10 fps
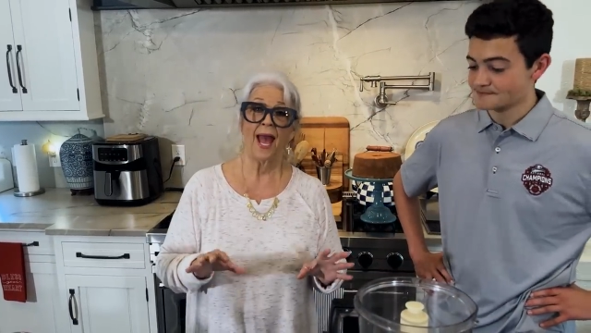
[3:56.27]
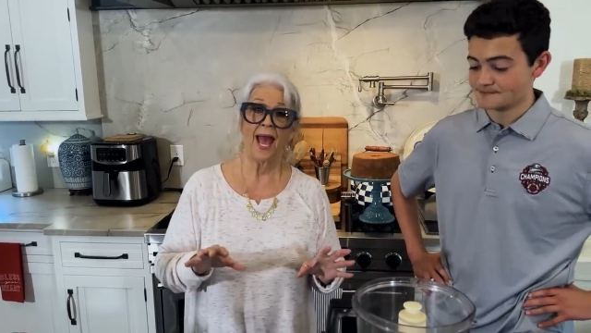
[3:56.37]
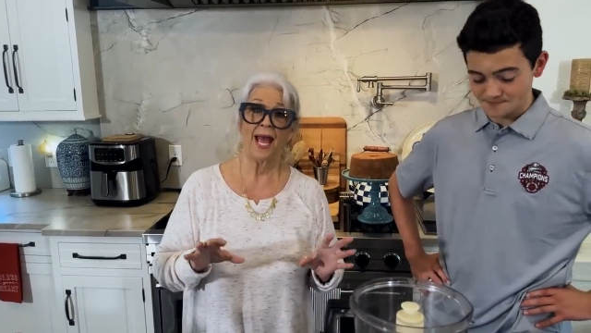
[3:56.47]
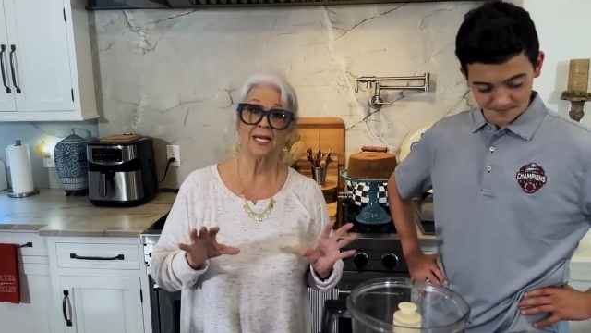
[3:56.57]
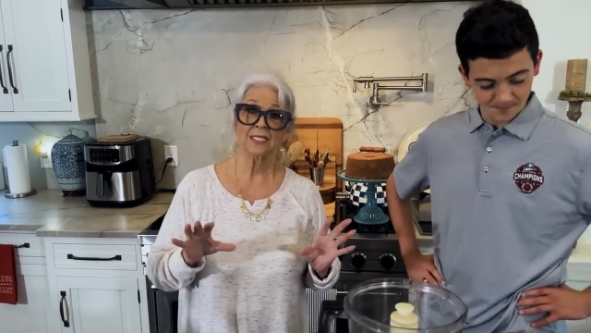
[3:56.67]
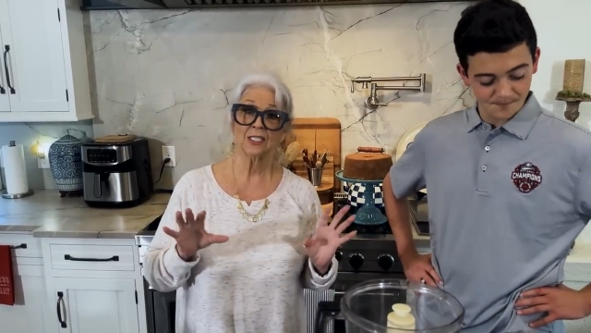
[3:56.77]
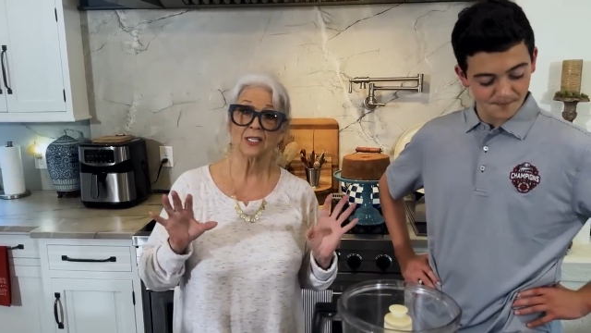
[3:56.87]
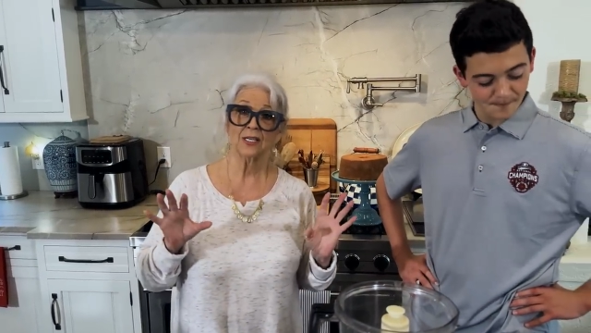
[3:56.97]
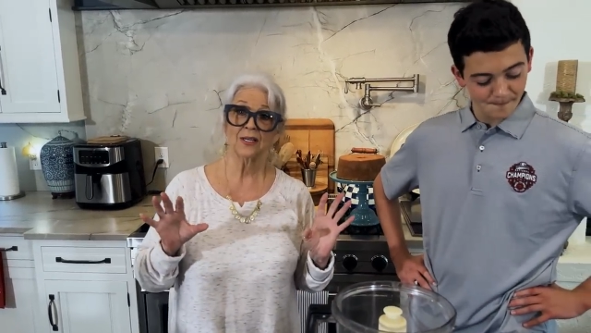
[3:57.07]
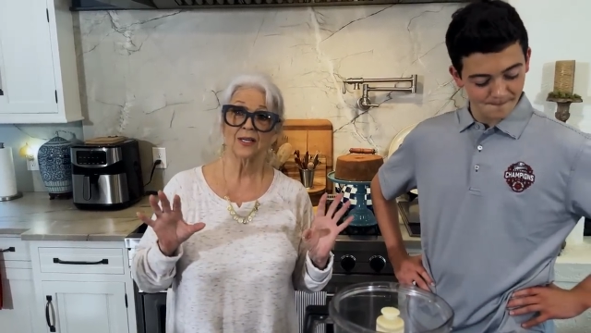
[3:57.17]
Speaker 1: asked
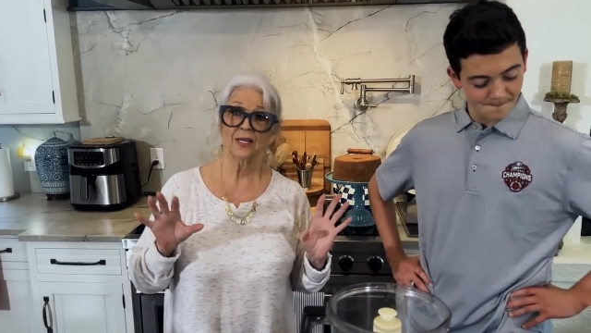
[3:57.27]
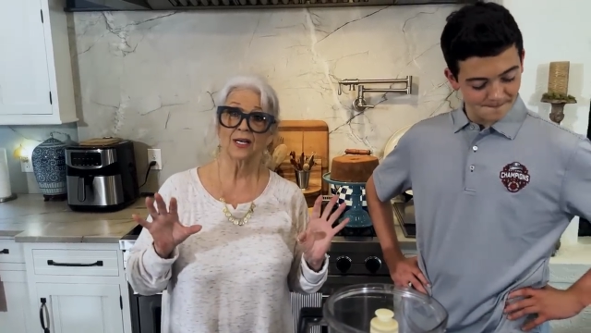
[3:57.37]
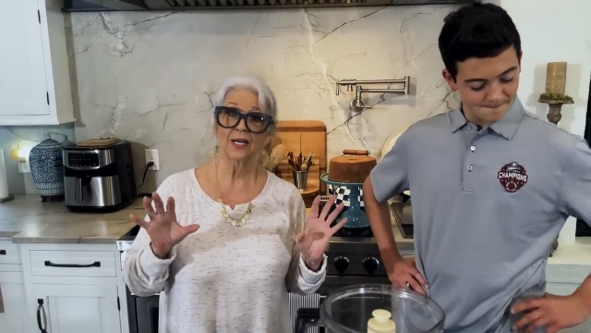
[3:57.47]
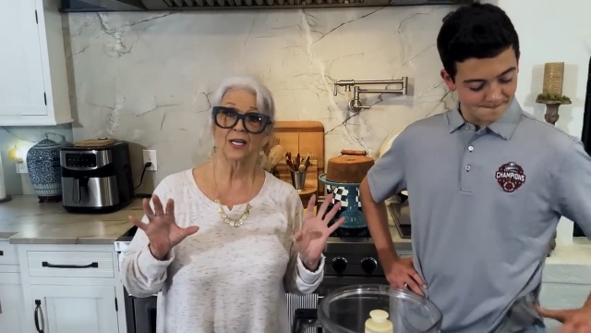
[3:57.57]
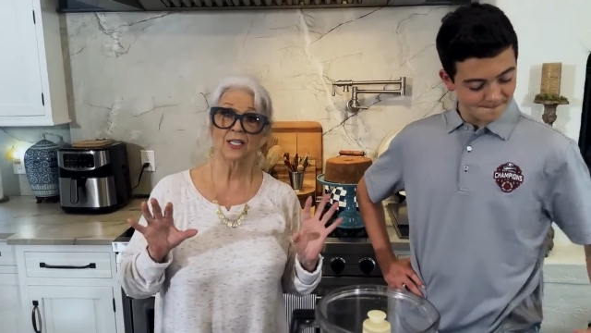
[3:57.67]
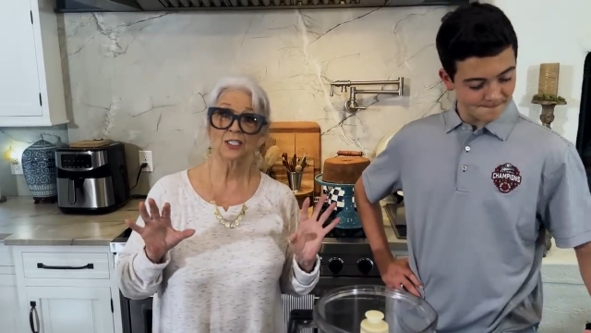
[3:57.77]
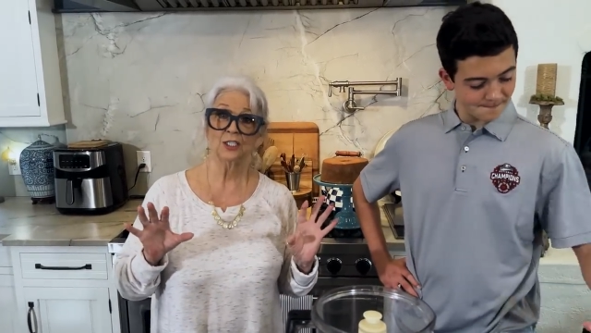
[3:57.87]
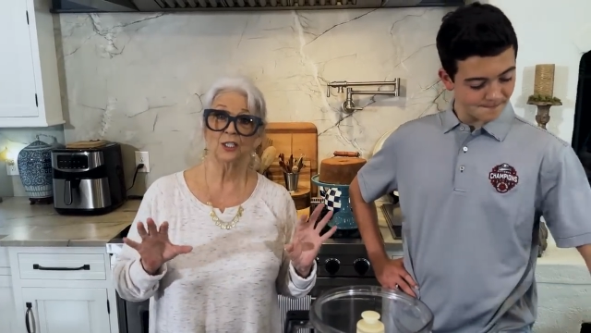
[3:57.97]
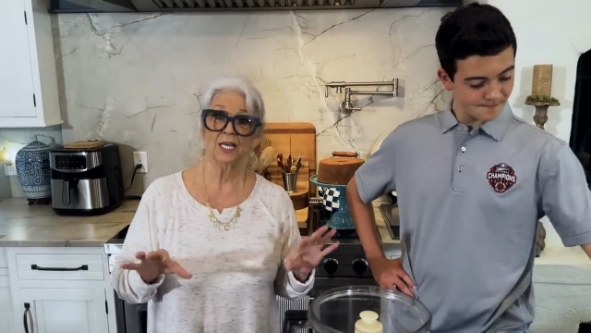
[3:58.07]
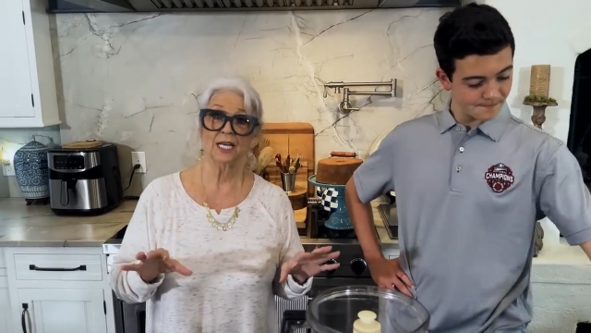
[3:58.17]

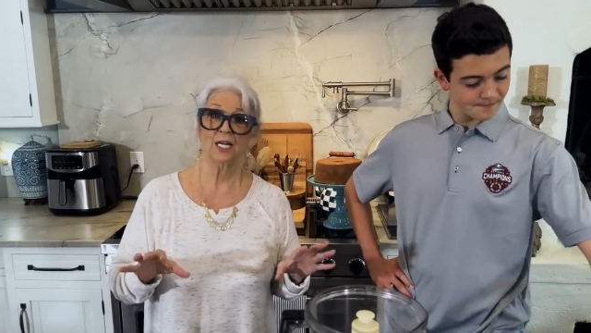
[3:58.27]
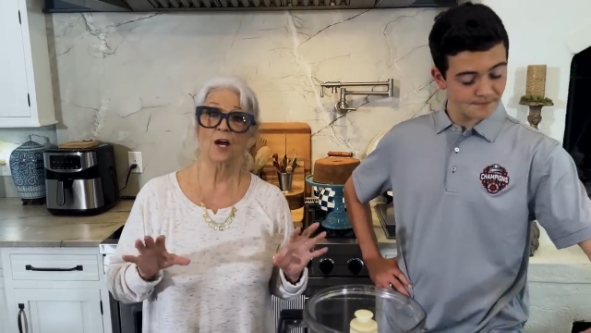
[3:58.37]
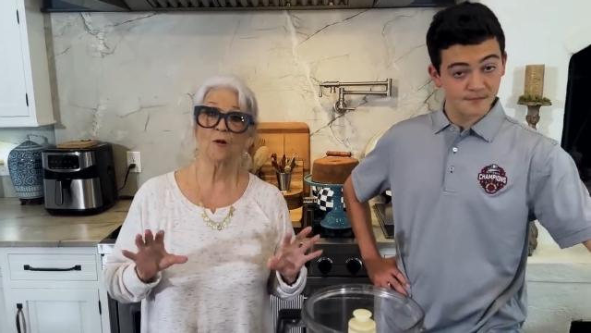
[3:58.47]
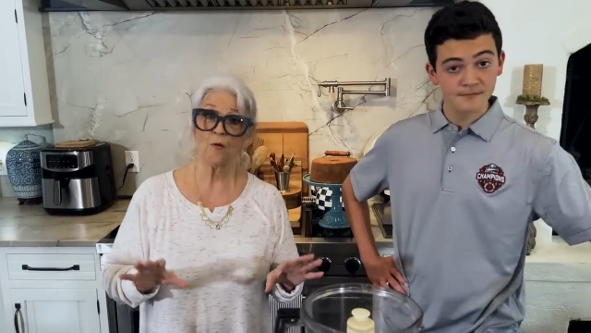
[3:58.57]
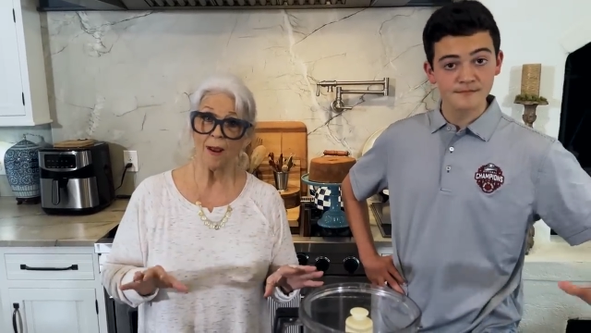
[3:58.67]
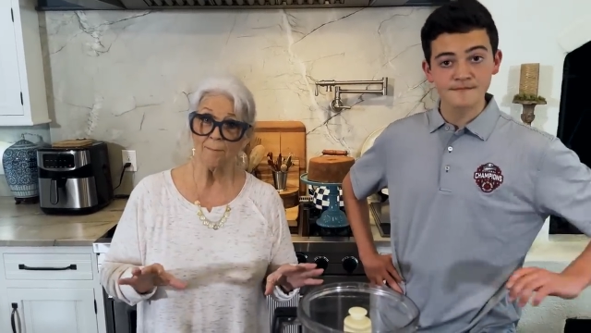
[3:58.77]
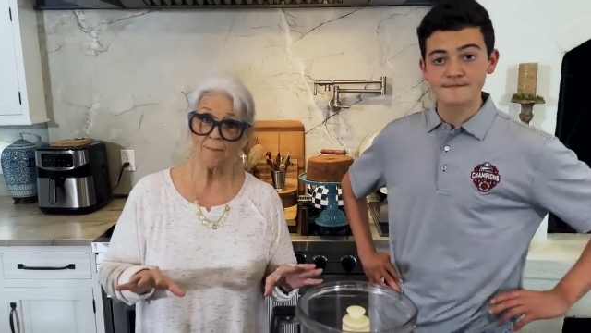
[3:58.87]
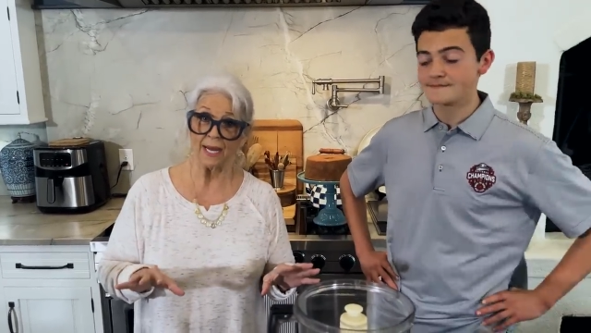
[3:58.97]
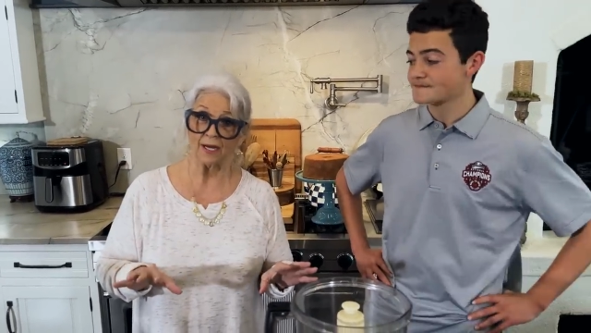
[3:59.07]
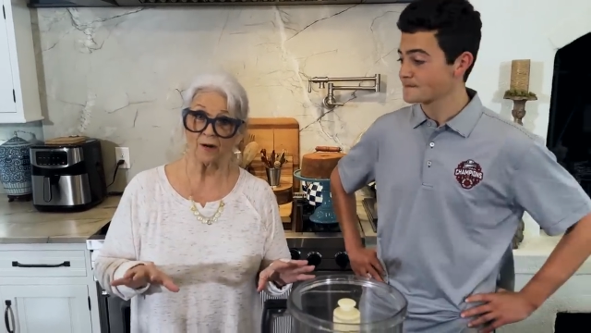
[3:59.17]
to get a crepe
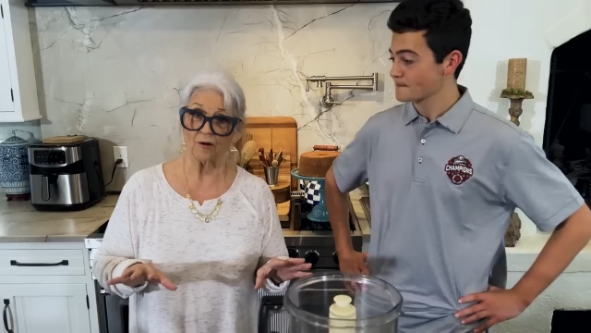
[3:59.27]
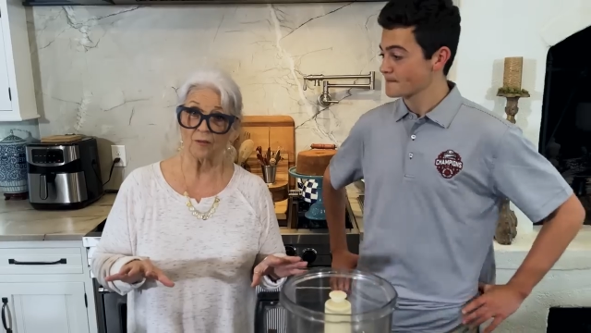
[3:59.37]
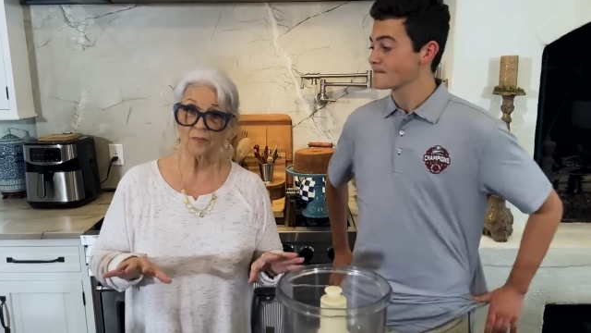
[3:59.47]
maker